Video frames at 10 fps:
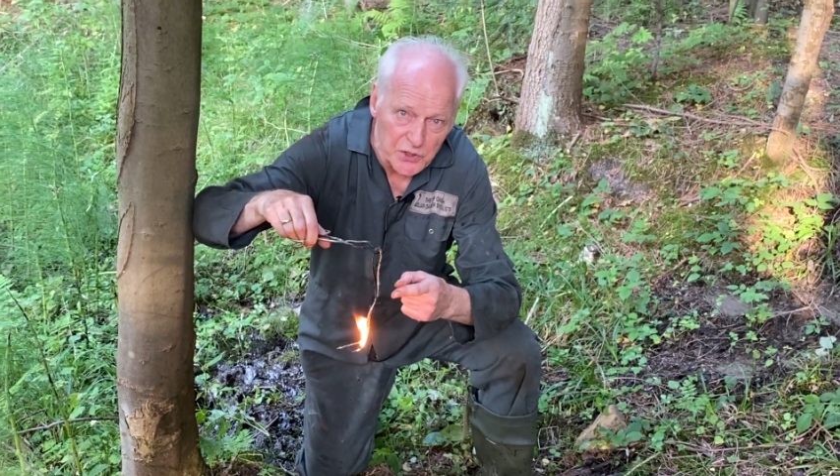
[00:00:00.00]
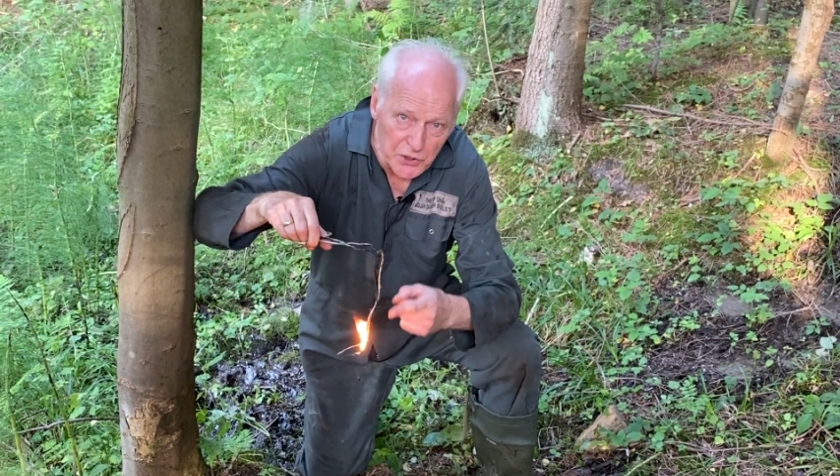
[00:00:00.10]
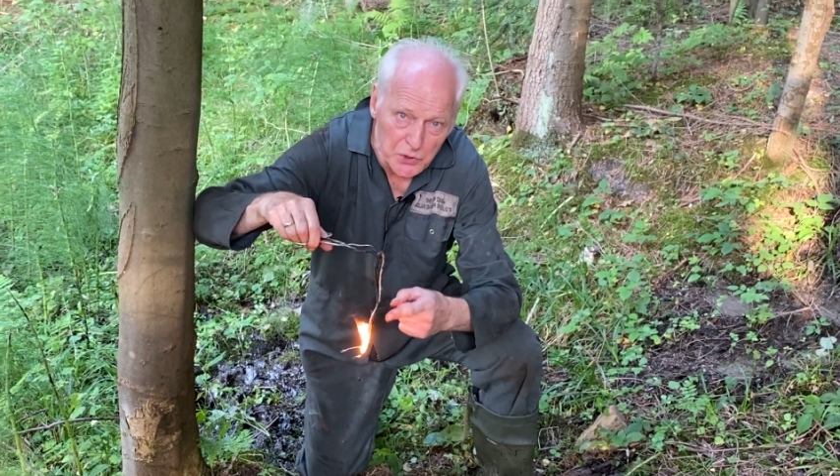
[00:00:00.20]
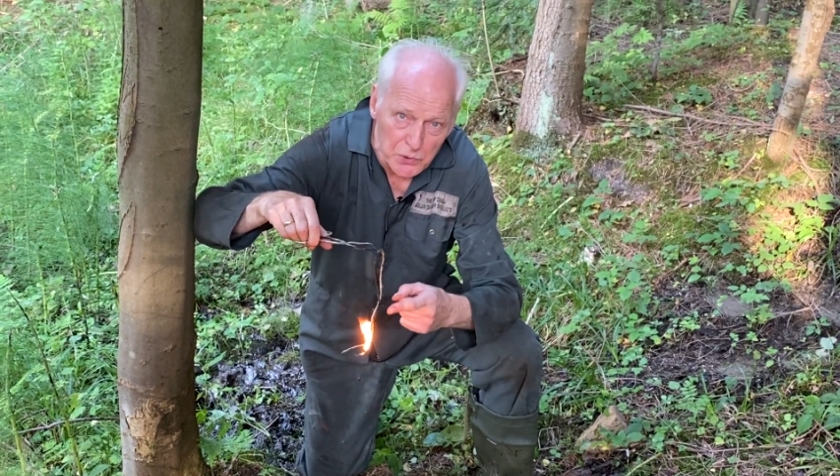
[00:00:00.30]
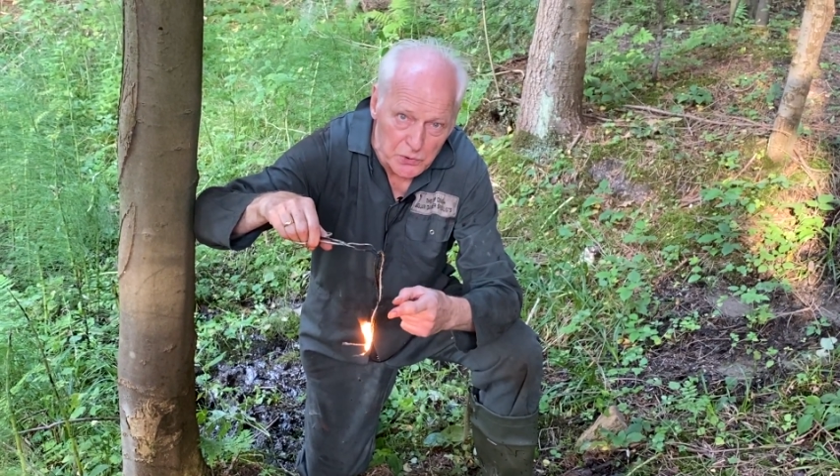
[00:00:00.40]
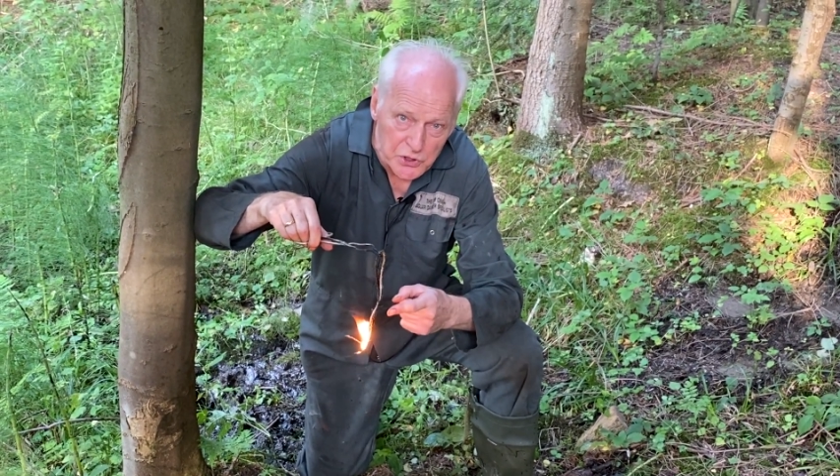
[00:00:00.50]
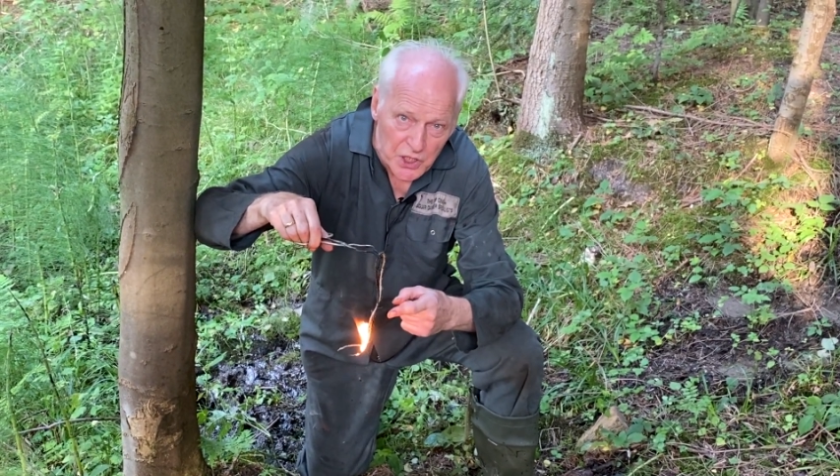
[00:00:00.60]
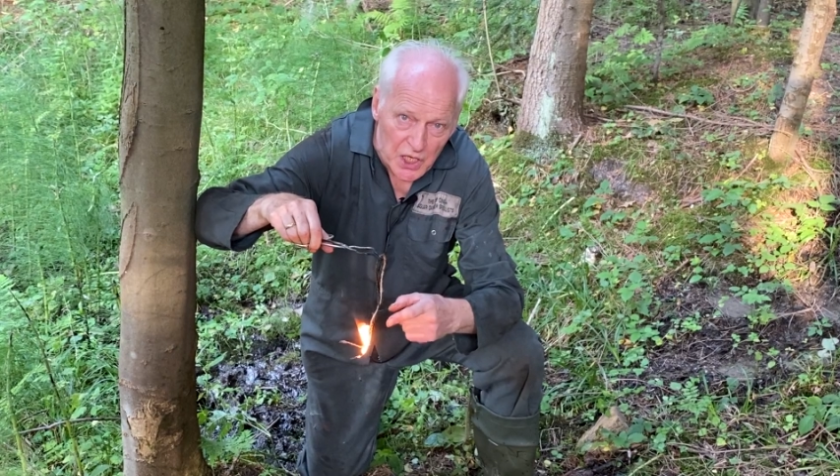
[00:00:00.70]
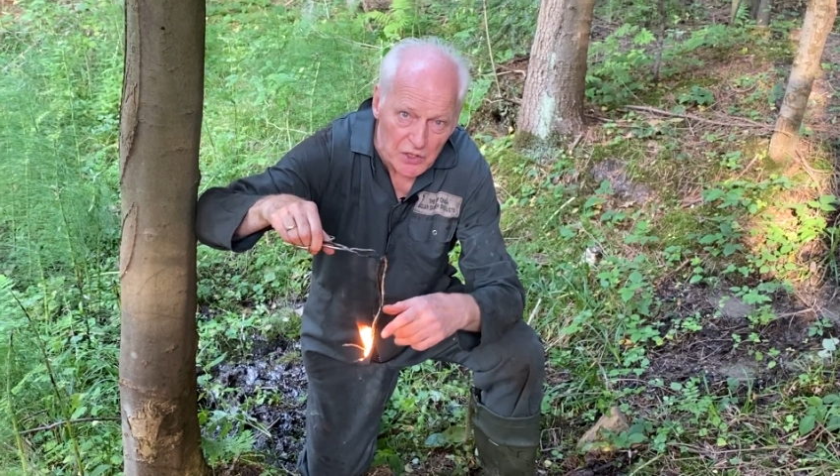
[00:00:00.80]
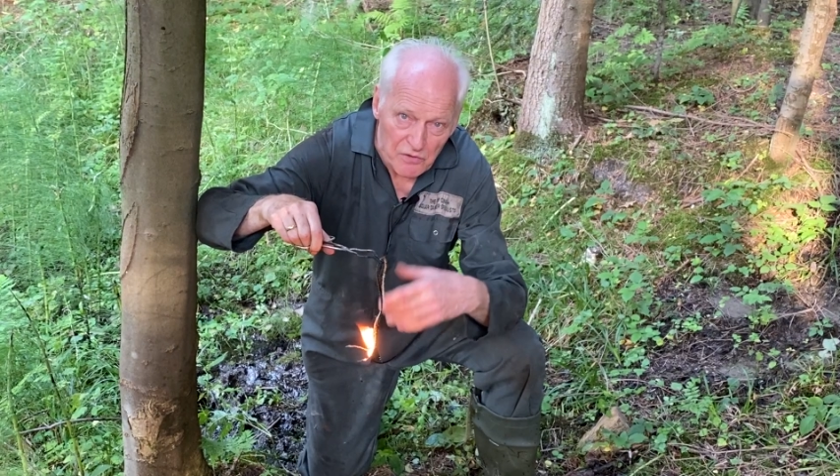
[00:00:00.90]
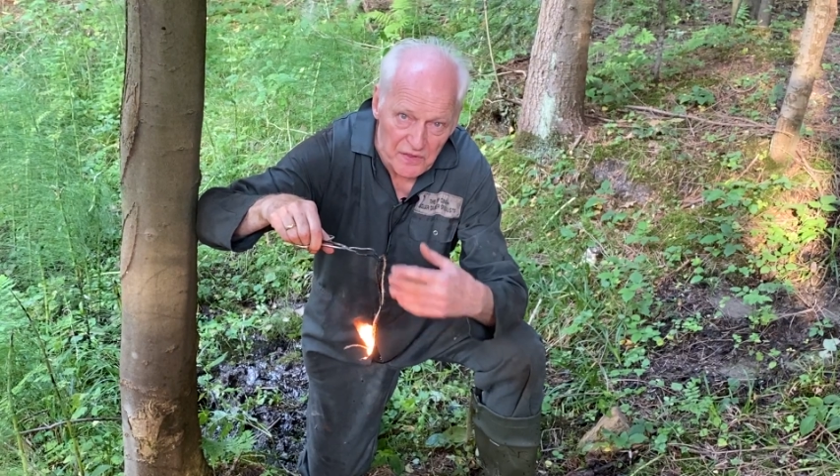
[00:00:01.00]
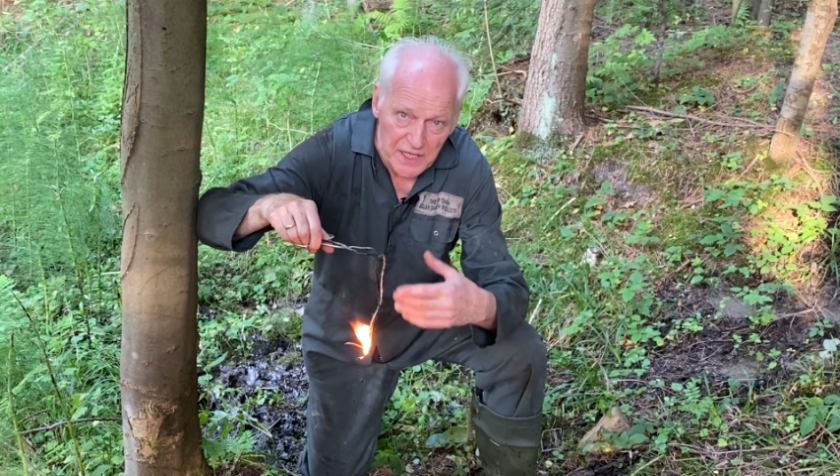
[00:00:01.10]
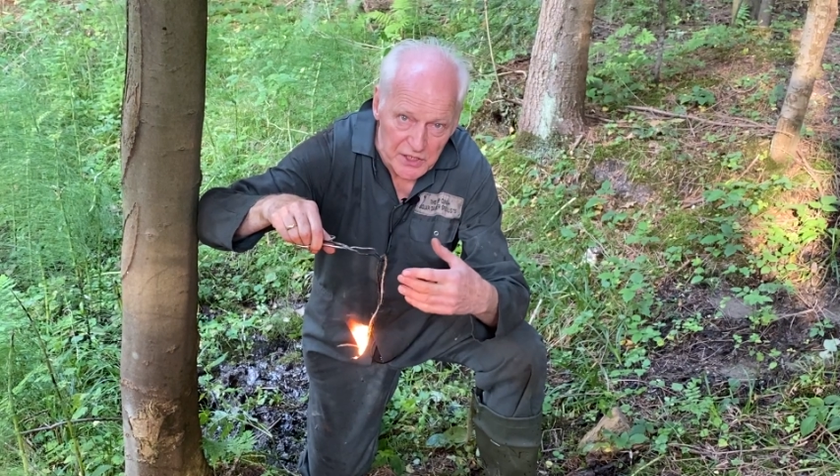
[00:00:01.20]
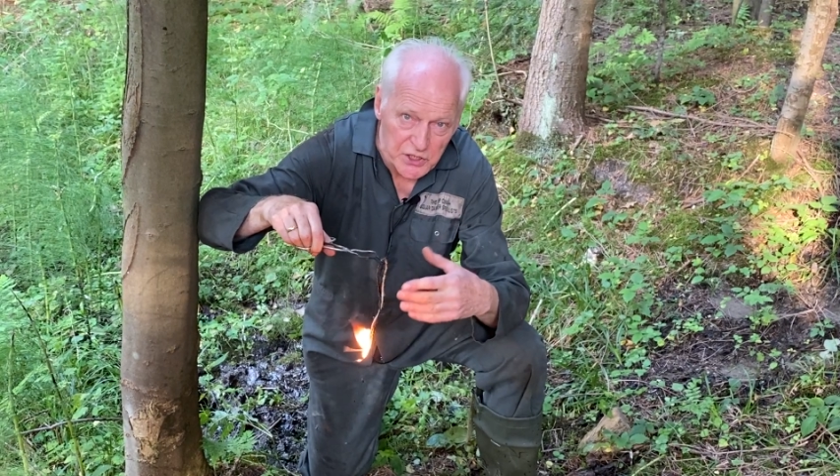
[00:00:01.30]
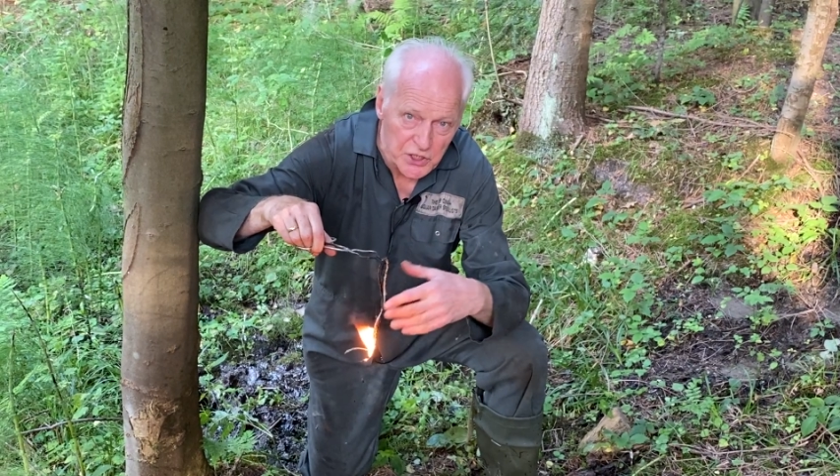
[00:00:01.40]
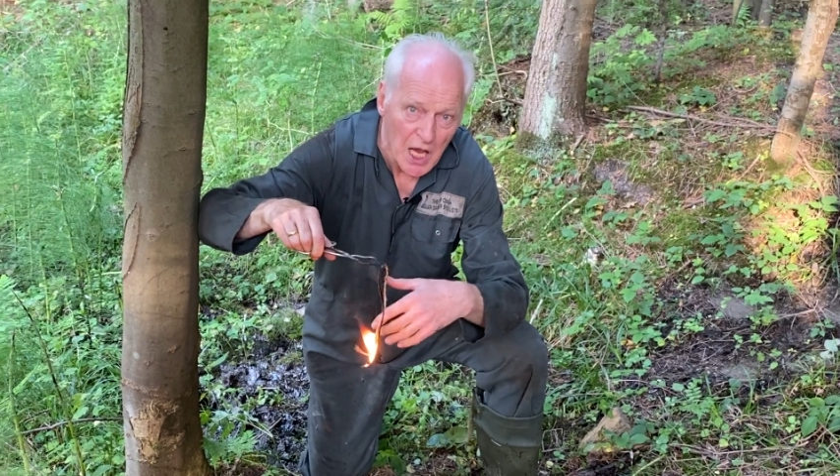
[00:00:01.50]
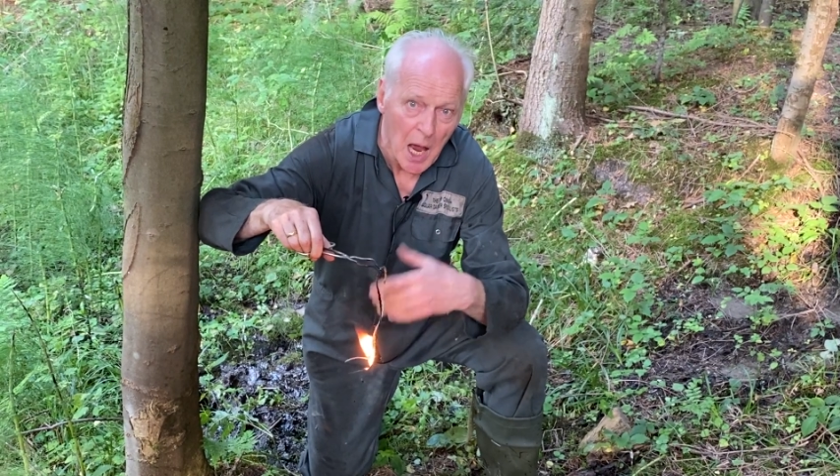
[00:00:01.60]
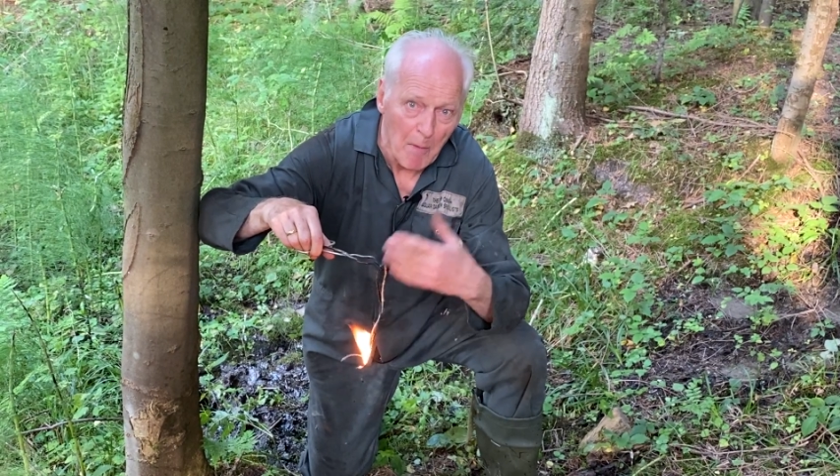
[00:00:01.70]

use this